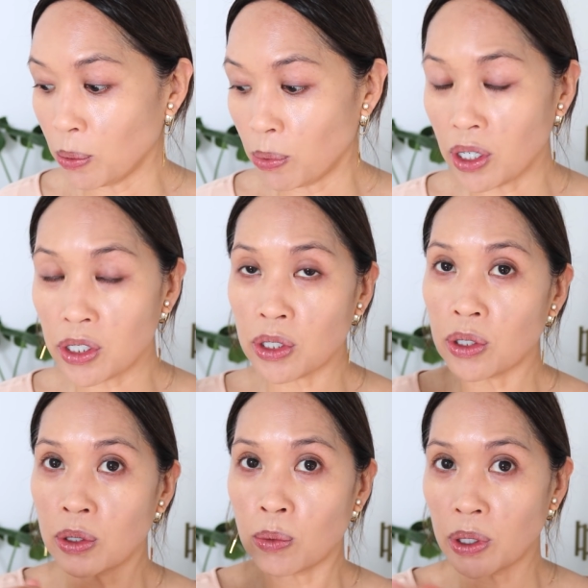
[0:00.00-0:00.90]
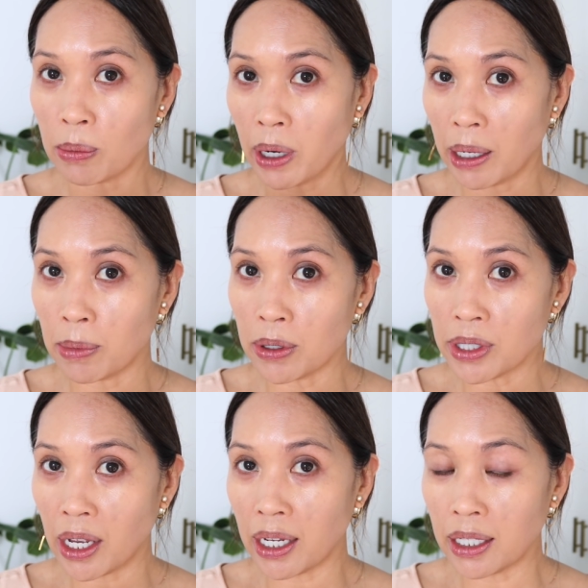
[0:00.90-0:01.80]
a brush with a primer
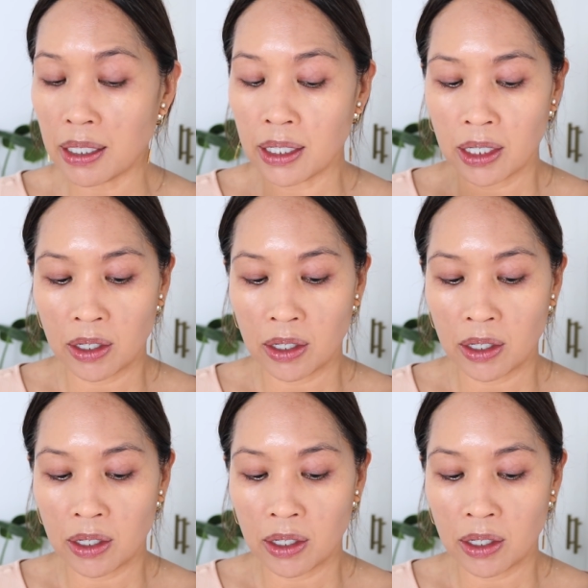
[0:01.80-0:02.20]
side